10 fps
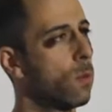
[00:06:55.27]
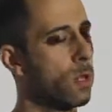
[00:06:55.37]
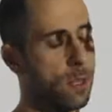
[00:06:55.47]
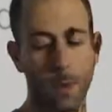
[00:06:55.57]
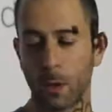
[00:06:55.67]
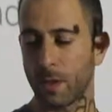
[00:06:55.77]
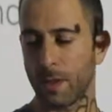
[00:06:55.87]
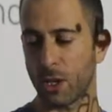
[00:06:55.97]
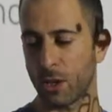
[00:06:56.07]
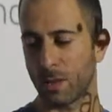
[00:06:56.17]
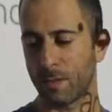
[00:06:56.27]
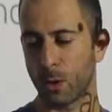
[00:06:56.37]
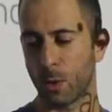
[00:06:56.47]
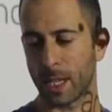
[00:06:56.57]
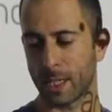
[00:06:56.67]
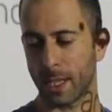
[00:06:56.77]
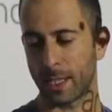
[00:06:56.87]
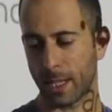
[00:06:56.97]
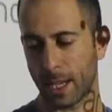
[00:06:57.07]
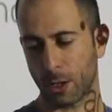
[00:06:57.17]
with the motivation of doing
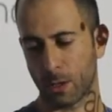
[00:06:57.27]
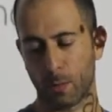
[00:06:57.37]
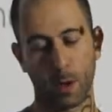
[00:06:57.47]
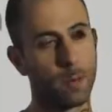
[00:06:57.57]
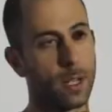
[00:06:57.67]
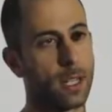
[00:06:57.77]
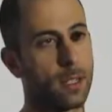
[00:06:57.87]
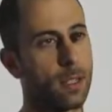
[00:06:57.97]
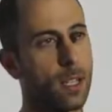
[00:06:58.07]
data collection properly.